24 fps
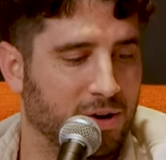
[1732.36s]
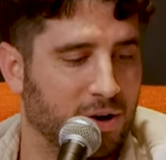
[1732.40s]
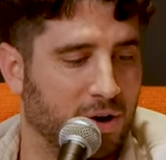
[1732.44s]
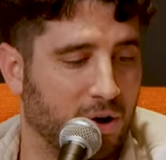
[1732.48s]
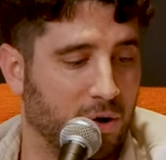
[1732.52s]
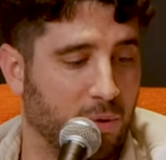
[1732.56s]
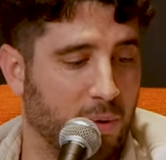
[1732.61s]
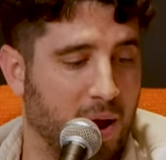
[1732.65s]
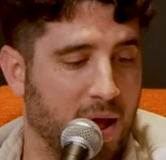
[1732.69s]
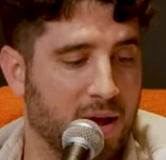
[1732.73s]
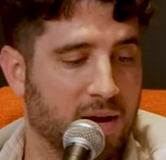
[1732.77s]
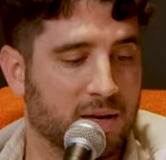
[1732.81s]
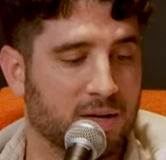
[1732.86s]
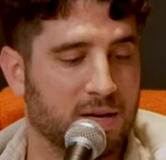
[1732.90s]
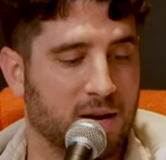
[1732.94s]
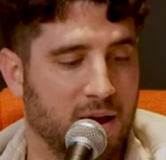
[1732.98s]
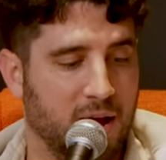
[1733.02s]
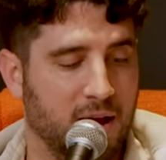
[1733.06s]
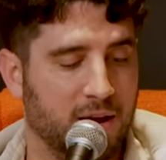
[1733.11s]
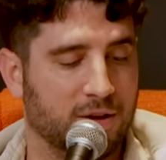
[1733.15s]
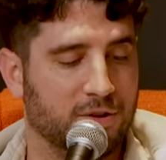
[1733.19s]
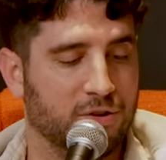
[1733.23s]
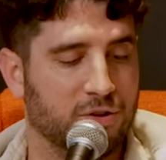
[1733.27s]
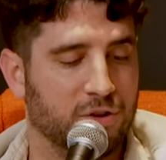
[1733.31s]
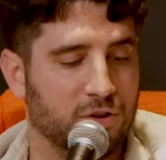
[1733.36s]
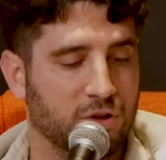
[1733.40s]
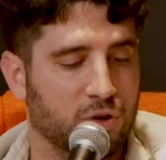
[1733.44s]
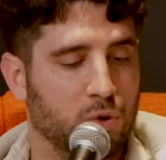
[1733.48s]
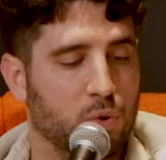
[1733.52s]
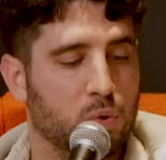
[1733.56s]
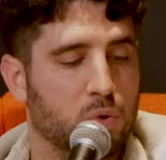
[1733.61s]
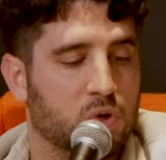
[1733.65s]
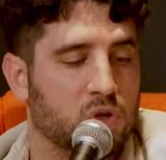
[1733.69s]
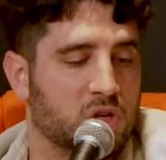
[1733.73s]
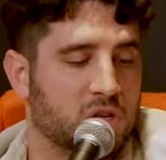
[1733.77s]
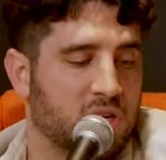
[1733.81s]
Orangutans
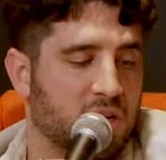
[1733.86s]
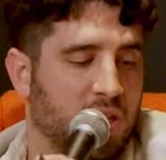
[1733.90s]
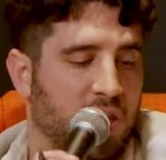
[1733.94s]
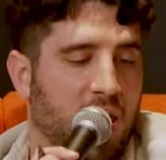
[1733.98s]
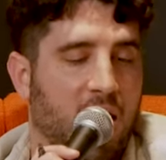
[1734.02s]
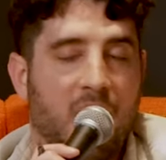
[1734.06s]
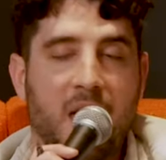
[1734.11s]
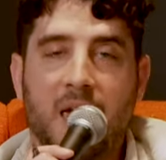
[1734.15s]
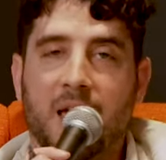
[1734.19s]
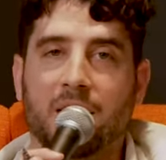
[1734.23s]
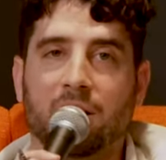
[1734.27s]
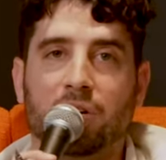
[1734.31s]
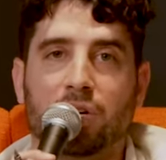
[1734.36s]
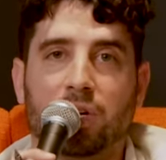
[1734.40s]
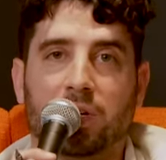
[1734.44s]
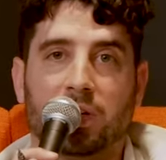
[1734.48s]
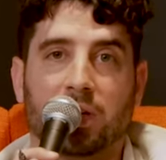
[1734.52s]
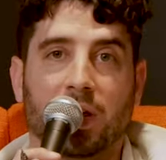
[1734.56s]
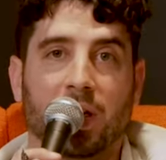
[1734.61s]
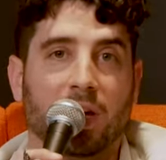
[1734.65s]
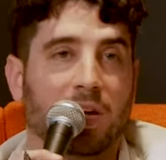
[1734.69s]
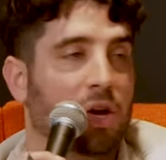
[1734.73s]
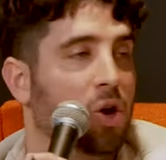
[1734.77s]
use slang just like